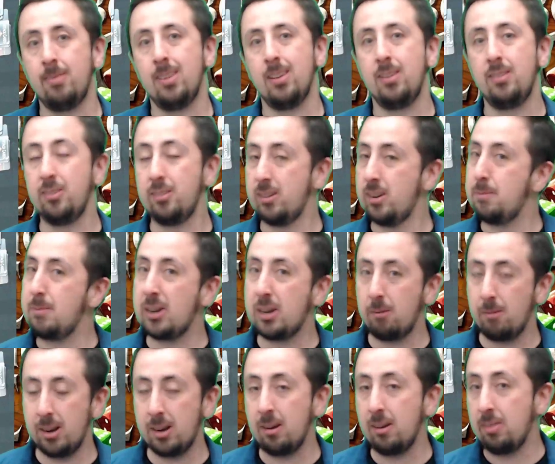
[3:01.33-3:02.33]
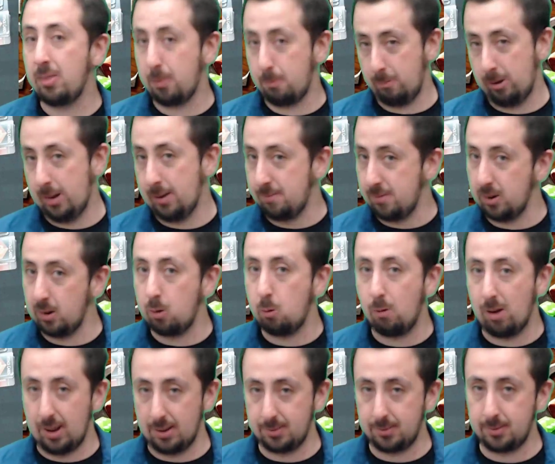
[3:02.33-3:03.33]
So you're going to be going on 3 different
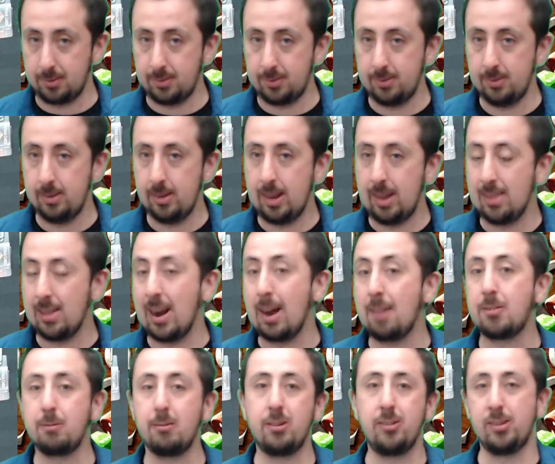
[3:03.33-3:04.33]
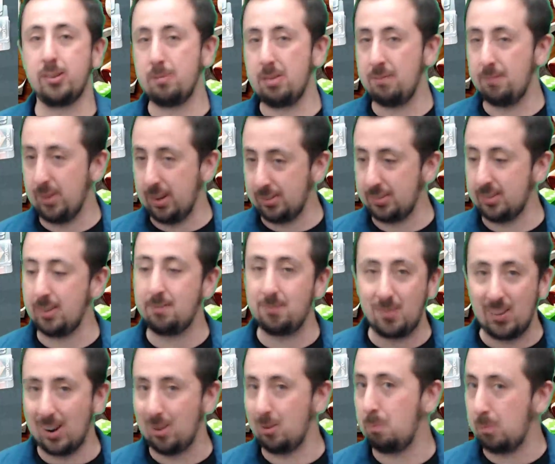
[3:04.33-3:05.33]
quests, and then afterwards you're going to be facing a
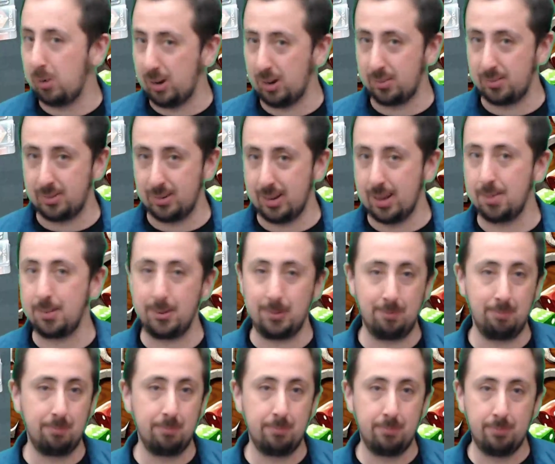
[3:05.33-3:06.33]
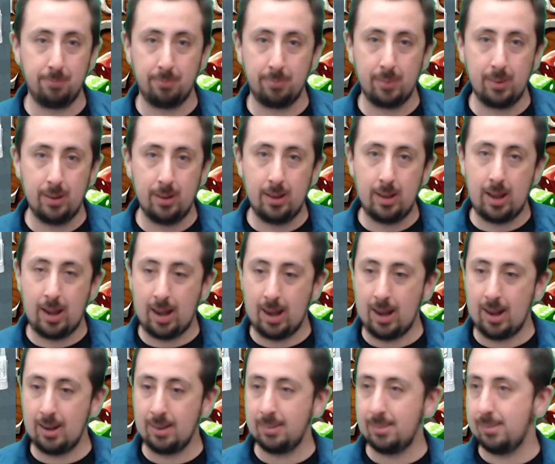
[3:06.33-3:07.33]
final boss together.
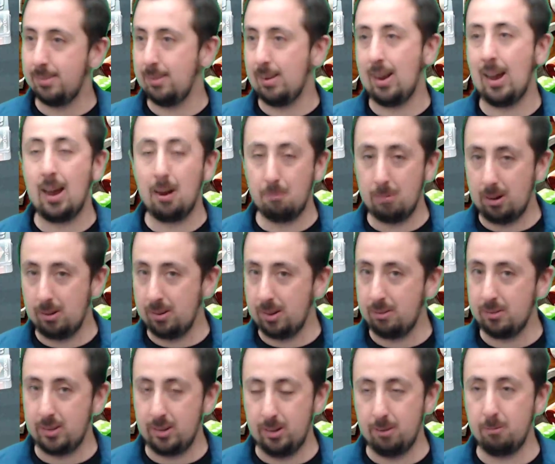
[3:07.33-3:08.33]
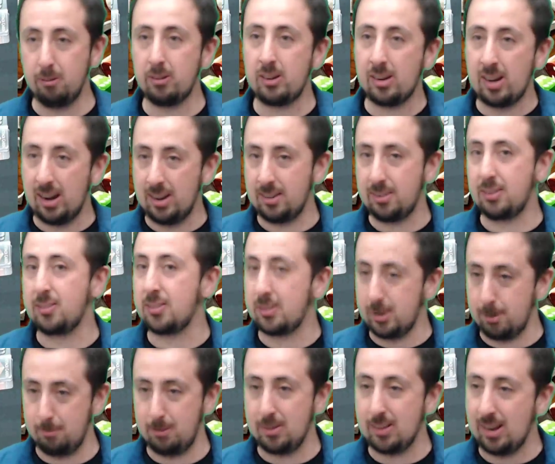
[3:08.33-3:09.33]
And how well you do will kind of
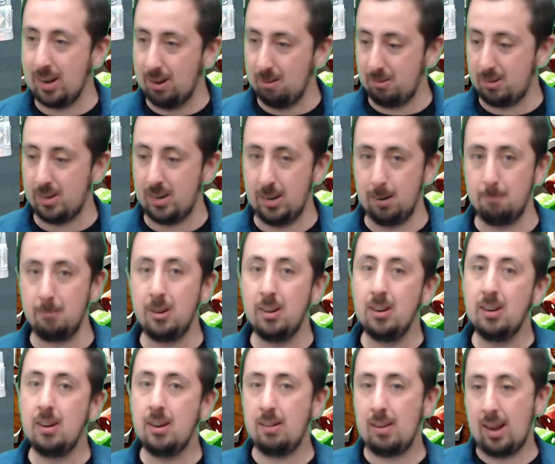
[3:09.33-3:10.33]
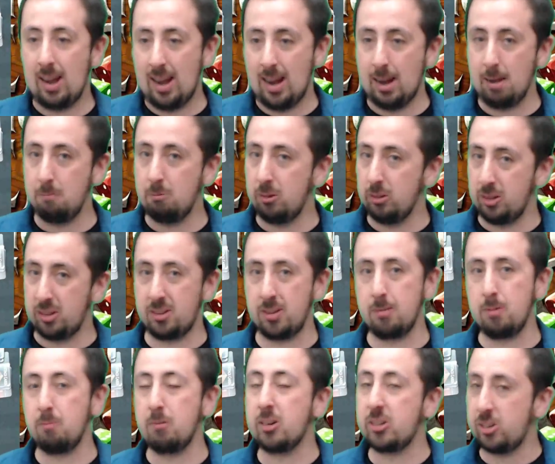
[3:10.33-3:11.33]
determine the outcome and will
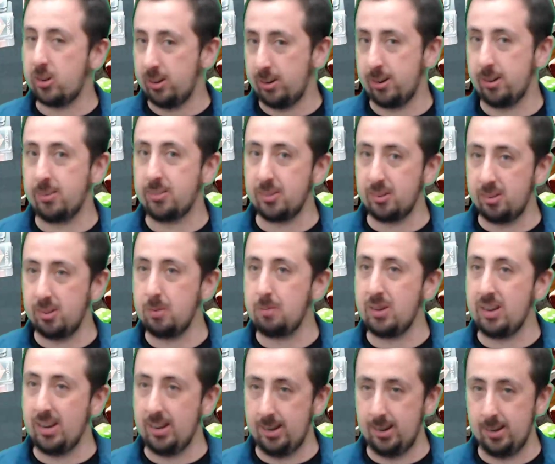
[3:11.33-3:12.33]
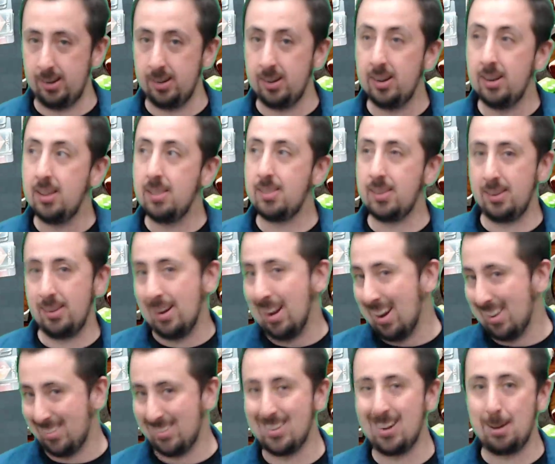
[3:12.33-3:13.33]
determine which cards are going to be in the
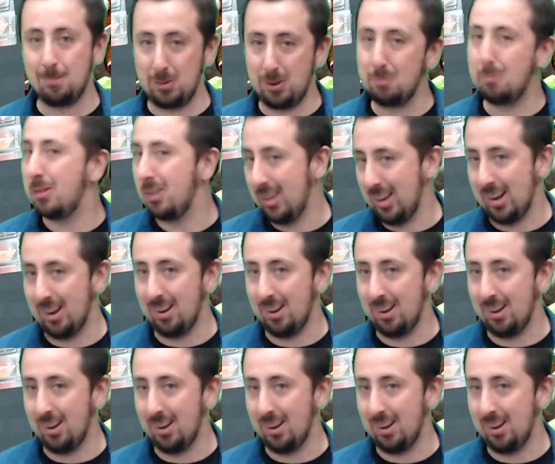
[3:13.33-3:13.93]
next time you play.